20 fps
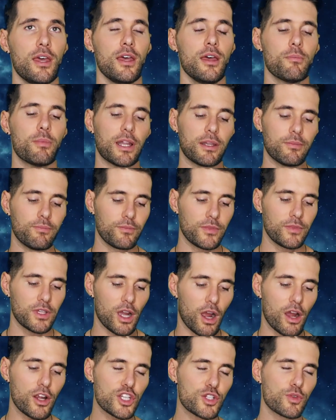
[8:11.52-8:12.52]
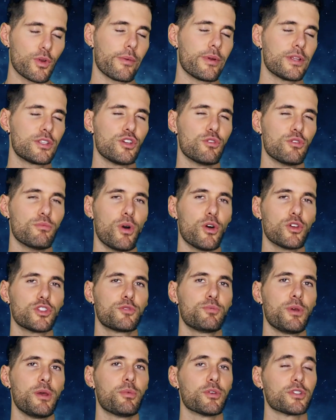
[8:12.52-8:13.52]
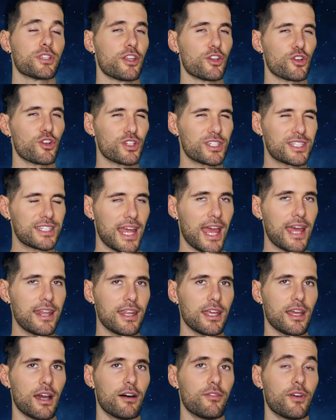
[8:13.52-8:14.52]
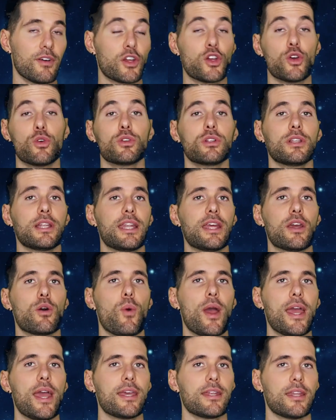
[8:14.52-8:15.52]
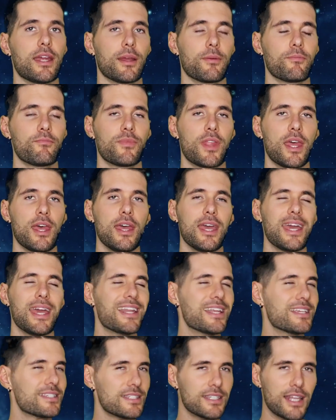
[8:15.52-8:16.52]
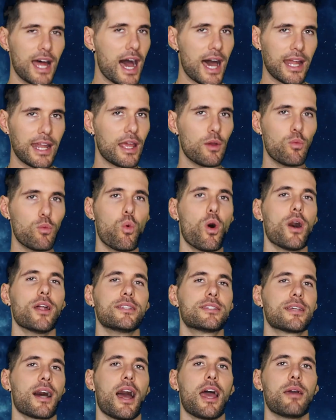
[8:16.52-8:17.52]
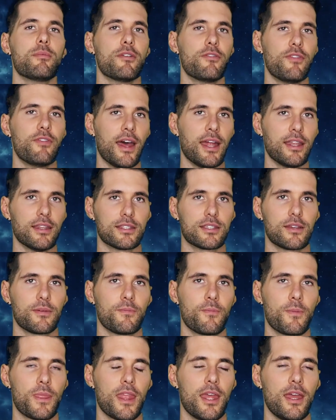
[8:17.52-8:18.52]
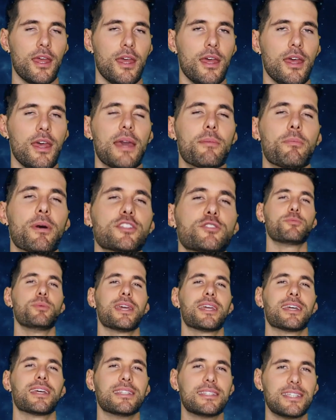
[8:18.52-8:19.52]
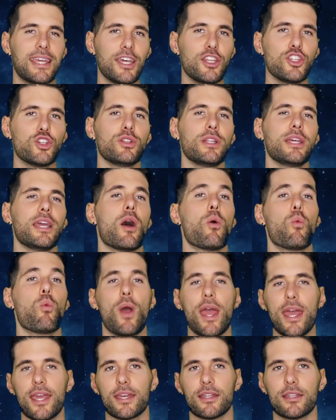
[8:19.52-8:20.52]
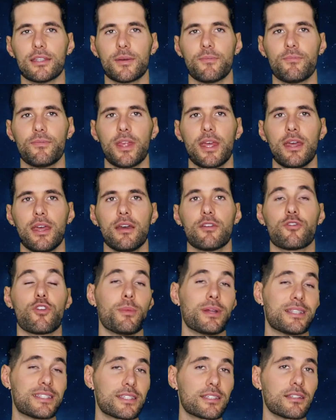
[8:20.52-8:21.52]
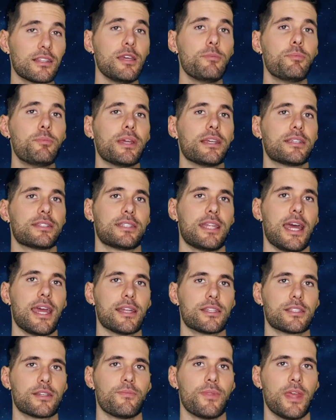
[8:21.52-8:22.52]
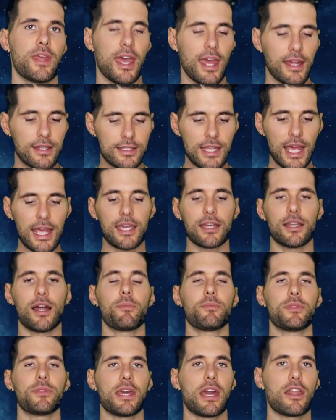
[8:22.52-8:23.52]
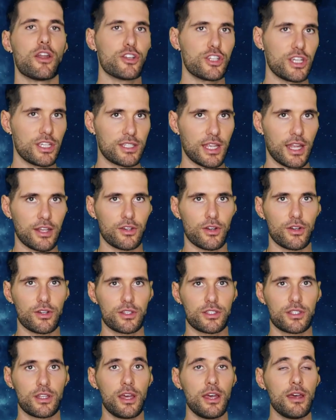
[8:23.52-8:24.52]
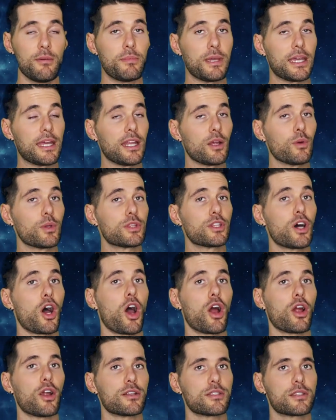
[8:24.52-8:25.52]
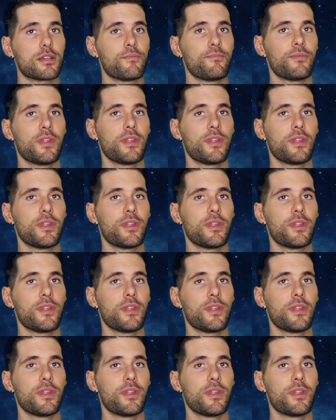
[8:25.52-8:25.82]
But contrary to most people's understanding of a Kundalini awakening, it is not a one-time event. It must be continually awakened from its sleeping state and taken up the energy centers, beginning with the heart,